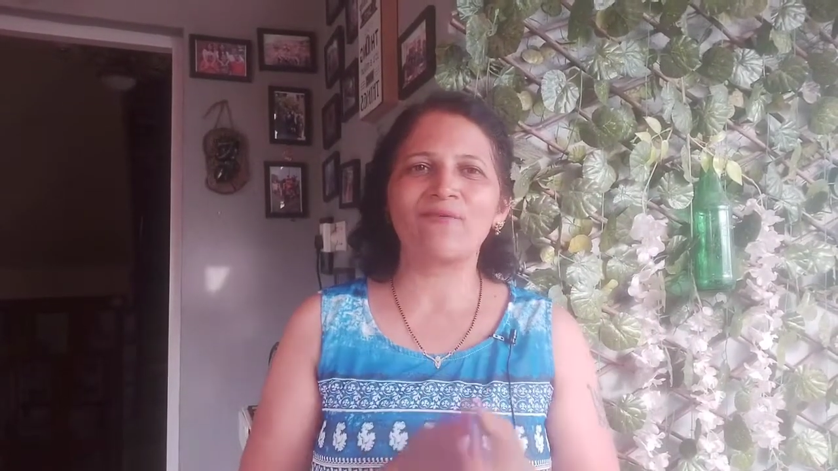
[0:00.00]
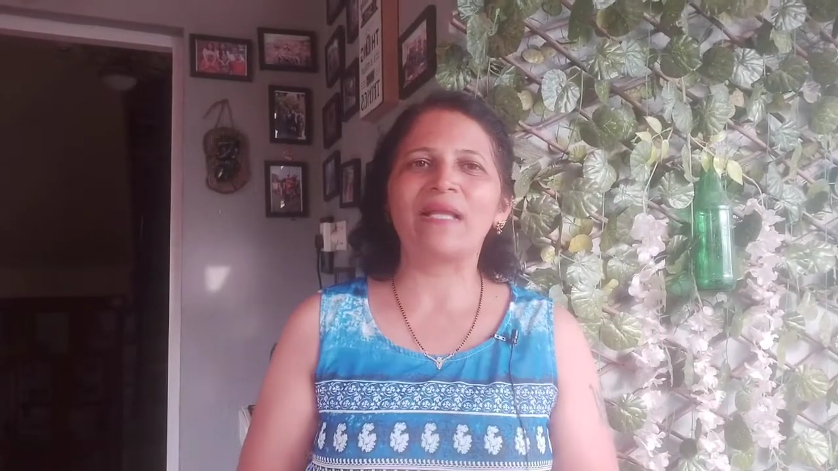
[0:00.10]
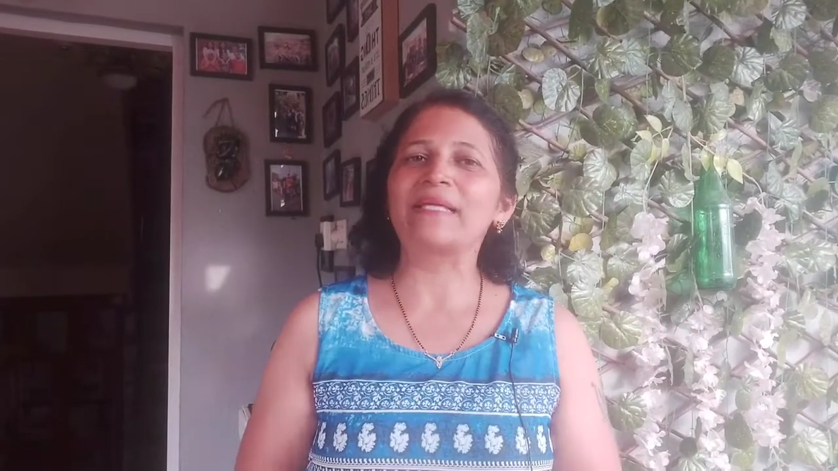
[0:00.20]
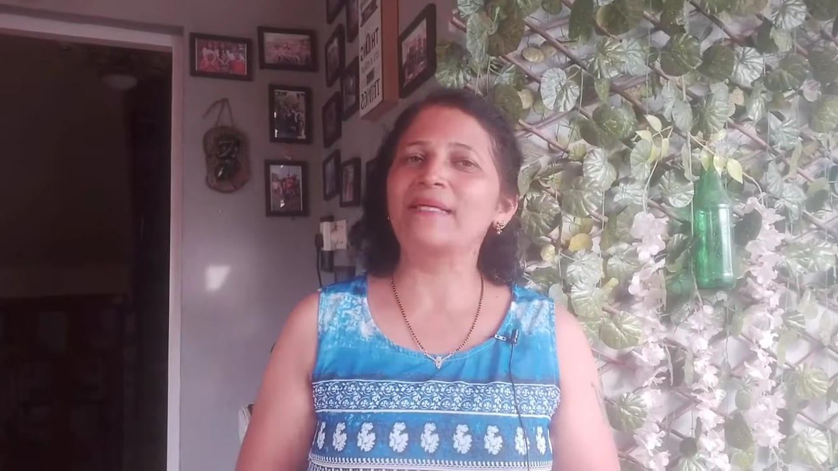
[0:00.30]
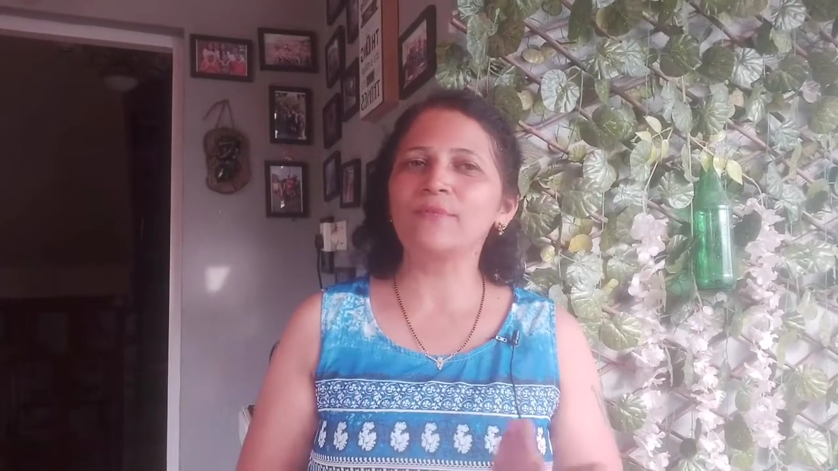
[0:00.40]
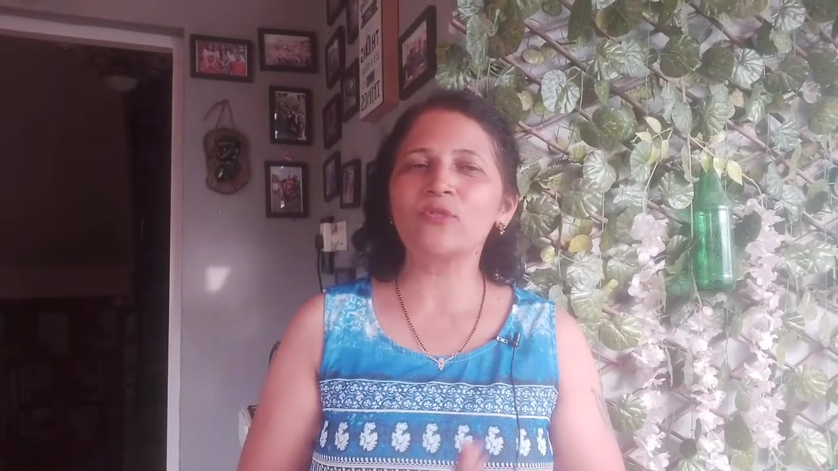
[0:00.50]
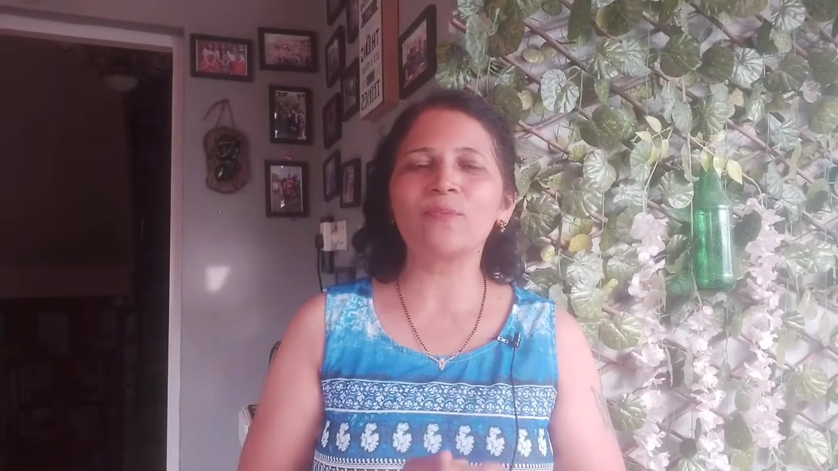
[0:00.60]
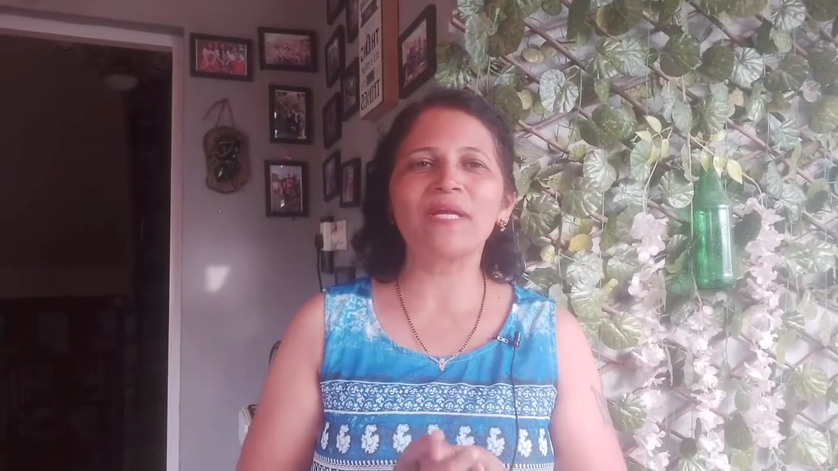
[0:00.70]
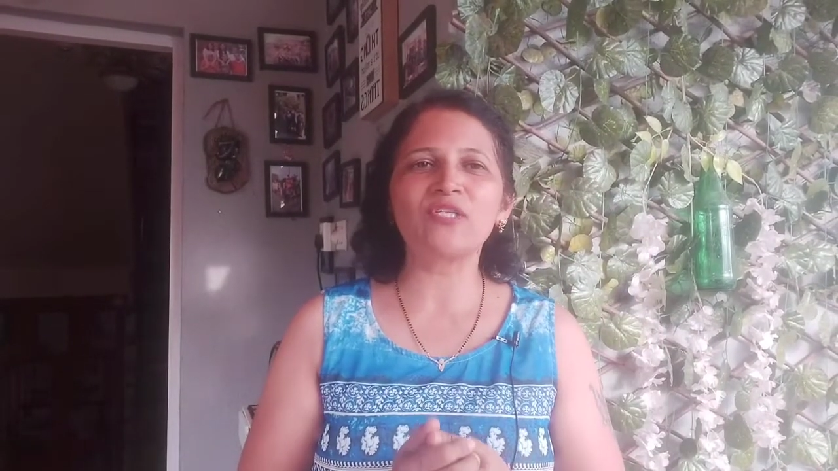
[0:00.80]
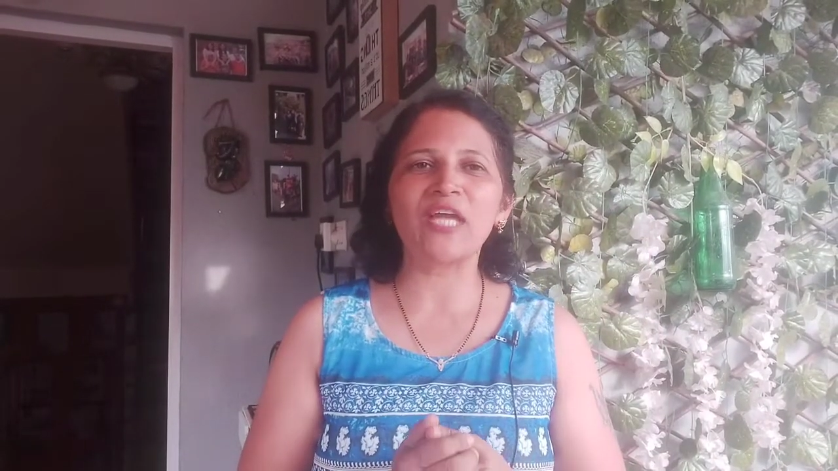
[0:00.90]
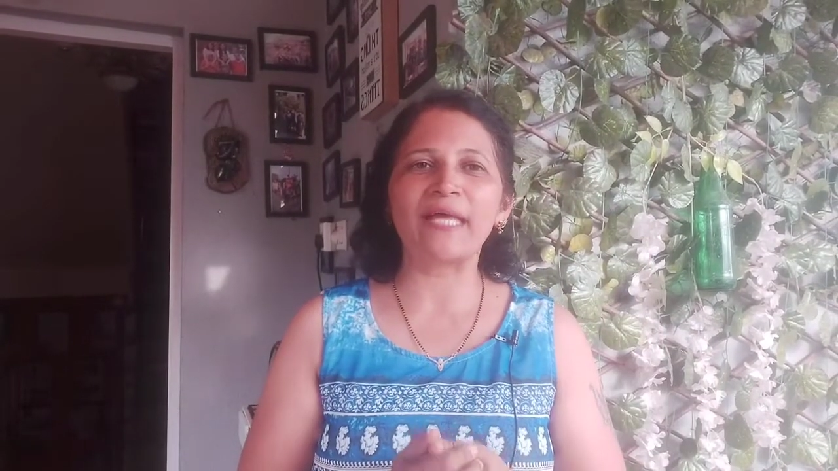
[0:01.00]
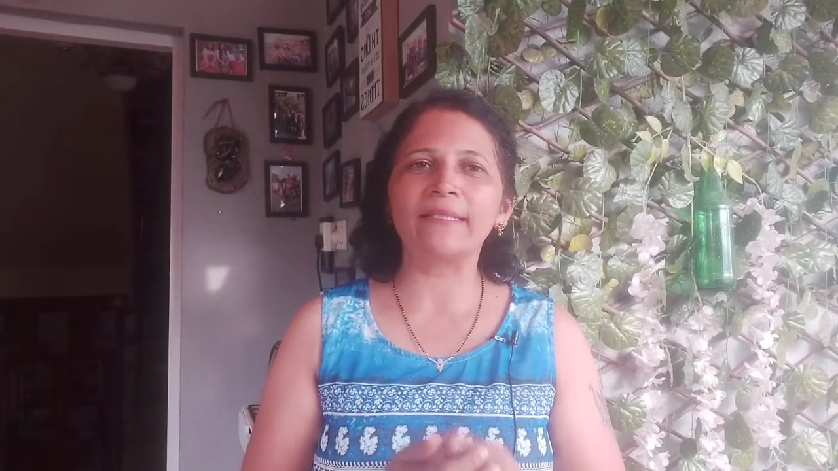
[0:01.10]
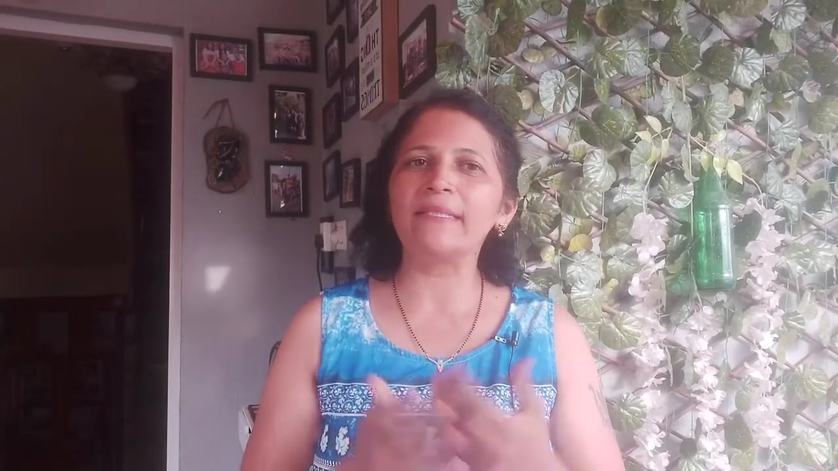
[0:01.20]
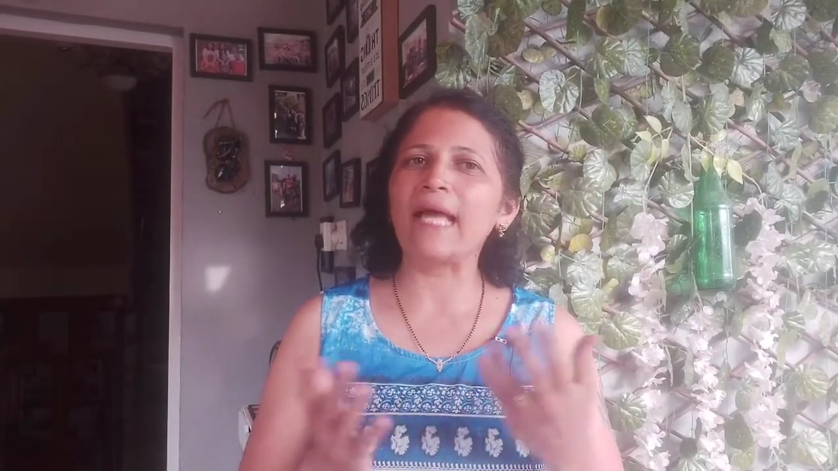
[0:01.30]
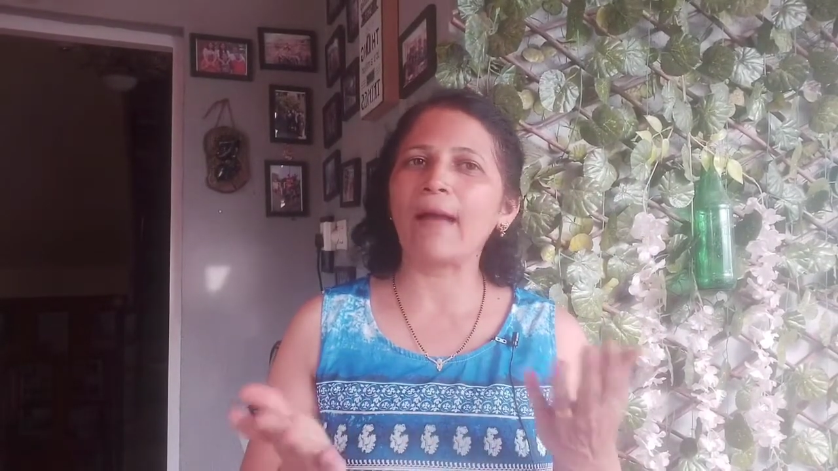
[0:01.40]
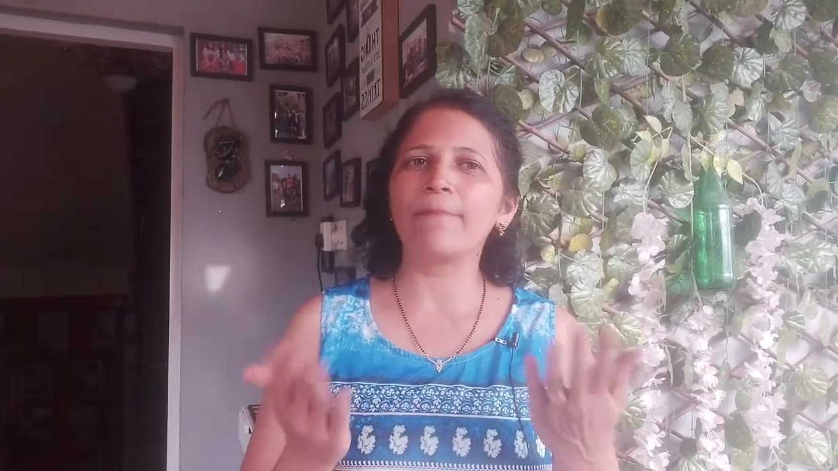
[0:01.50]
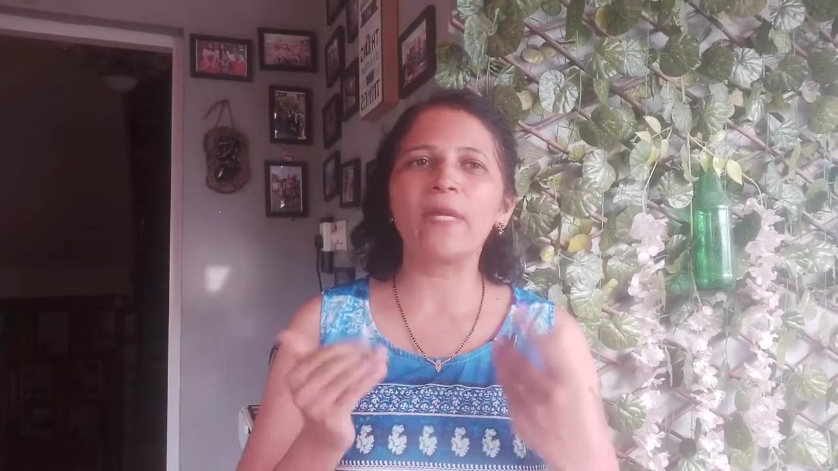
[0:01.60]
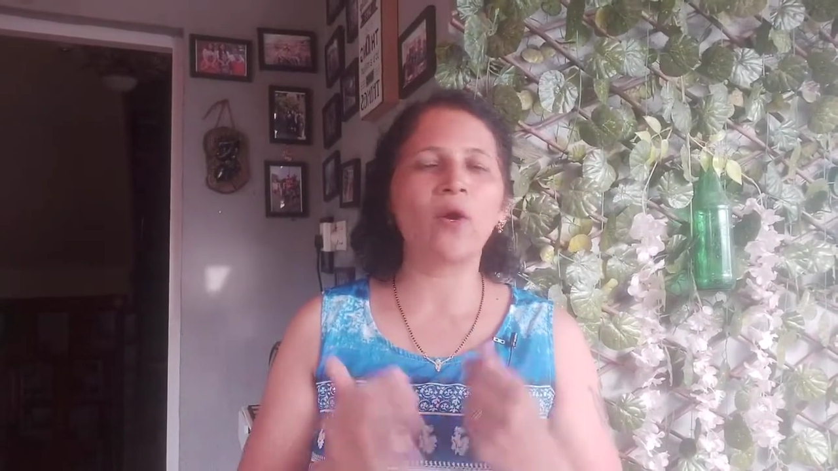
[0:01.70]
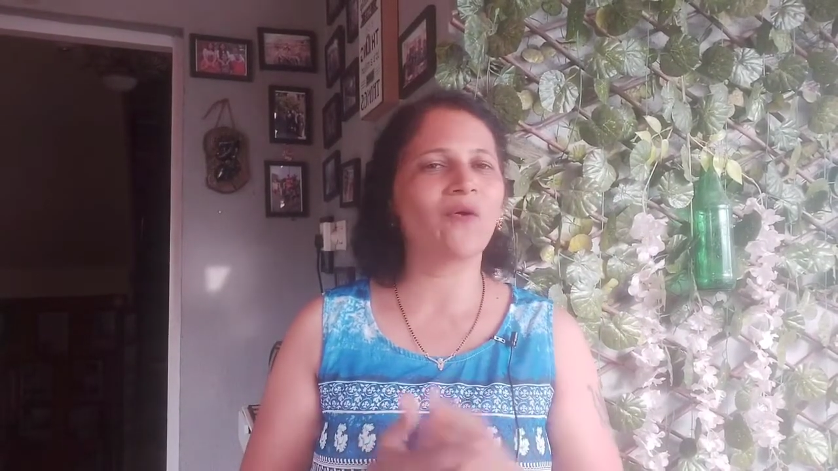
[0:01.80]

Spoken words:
Welcome to my channel Happy